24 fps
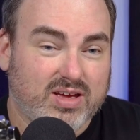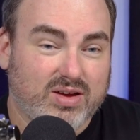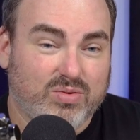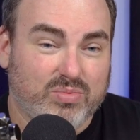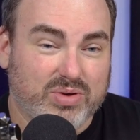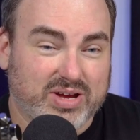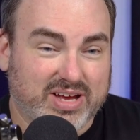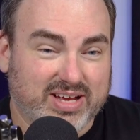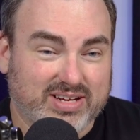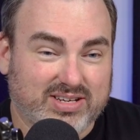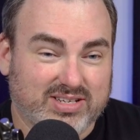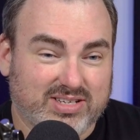
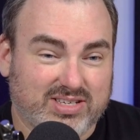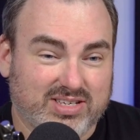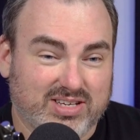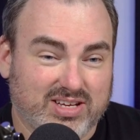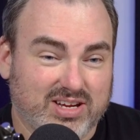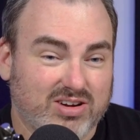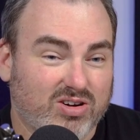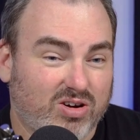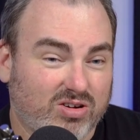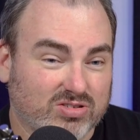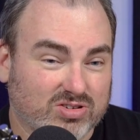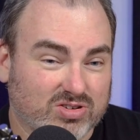We get to see
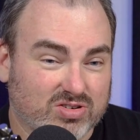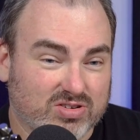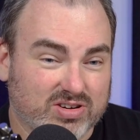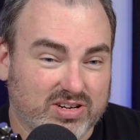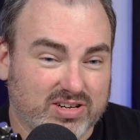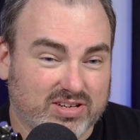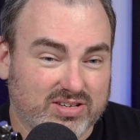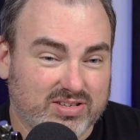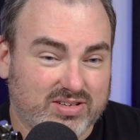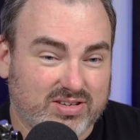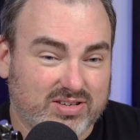an alternate